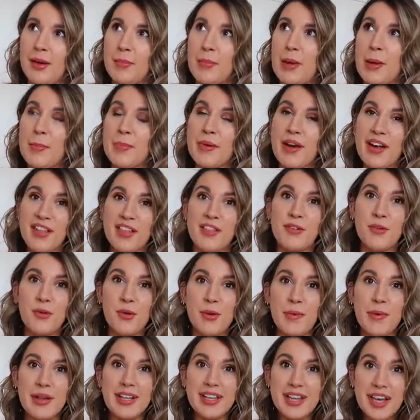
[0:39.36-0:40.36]
my breast
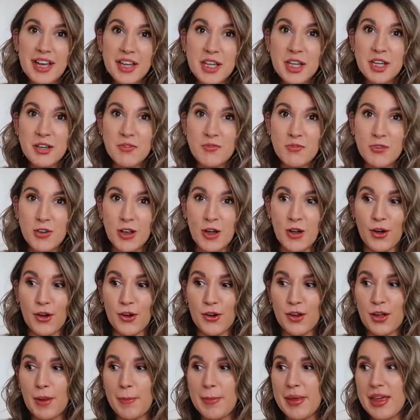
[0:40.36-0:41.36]
augmentation
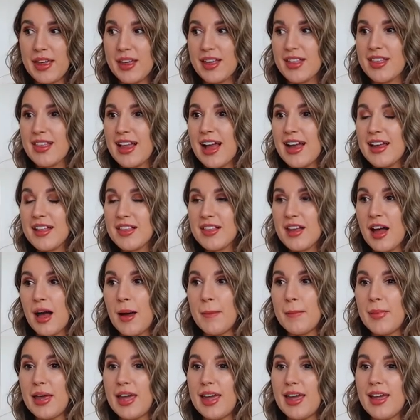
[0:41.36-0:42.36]
vlog, because that is
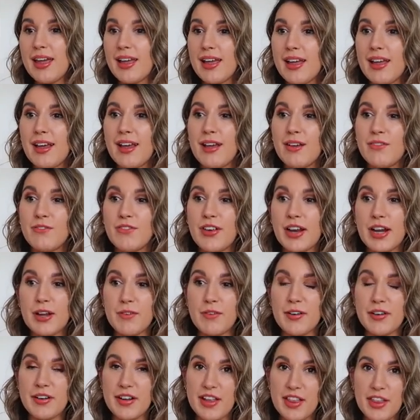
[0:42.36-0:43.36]
coming
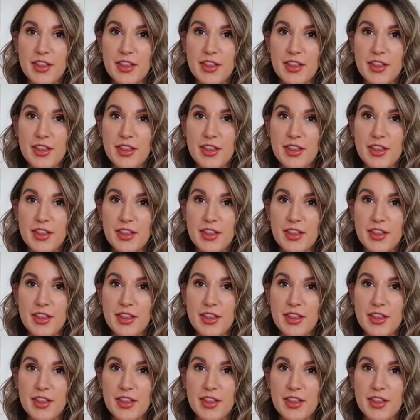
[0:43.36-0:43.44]
very, very